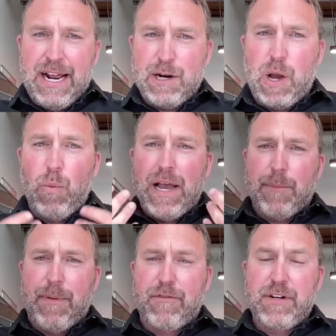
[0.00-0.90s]
And how do I
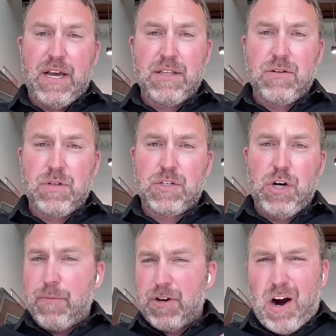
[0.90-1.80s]
wake up every day and do this
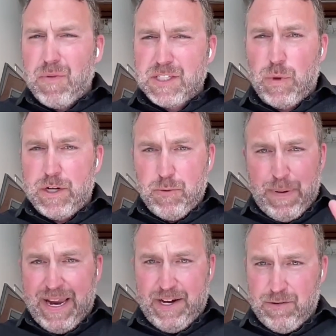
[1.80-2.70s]
job, regardless of what you're
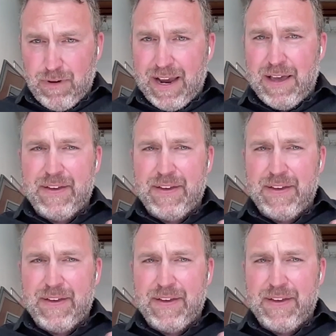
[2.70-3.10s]
paid, right?